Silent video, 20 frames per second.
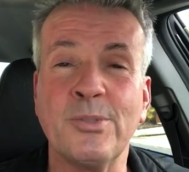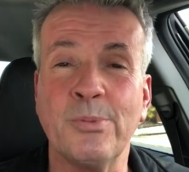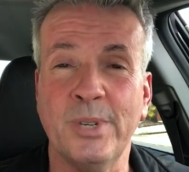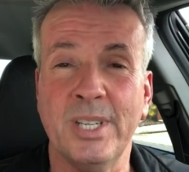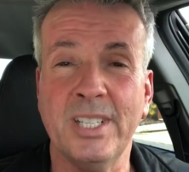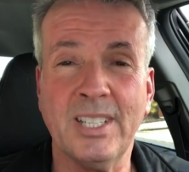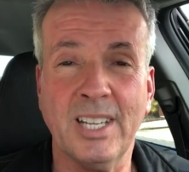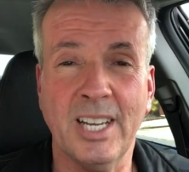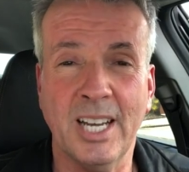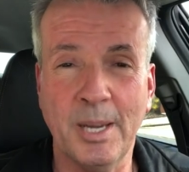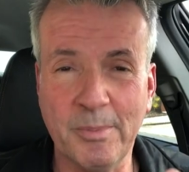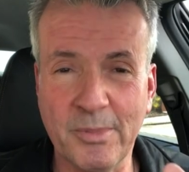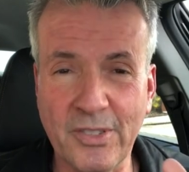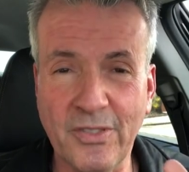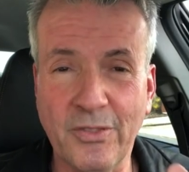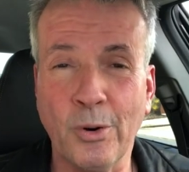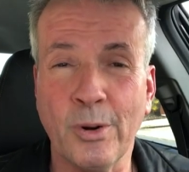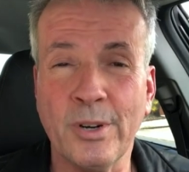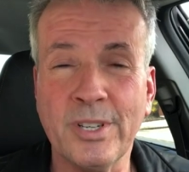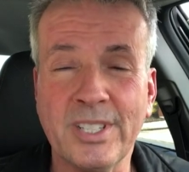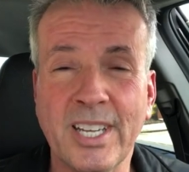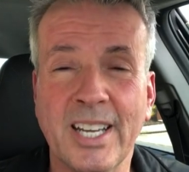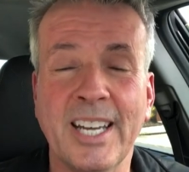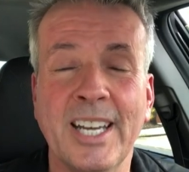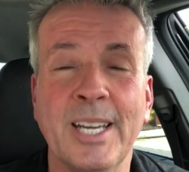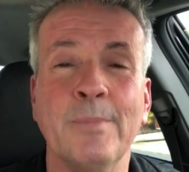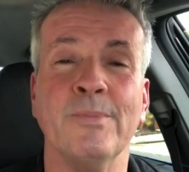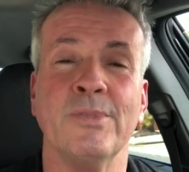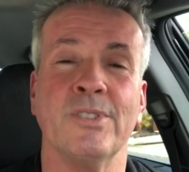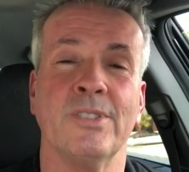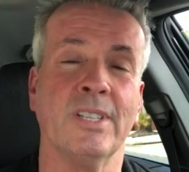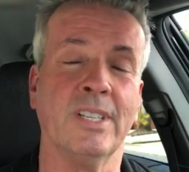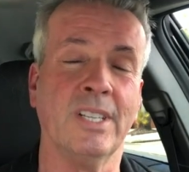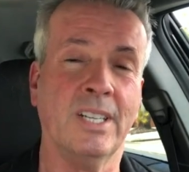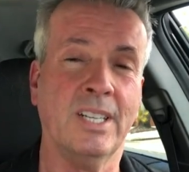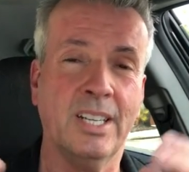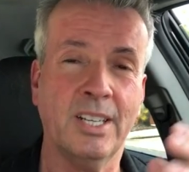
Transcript: three times, four times.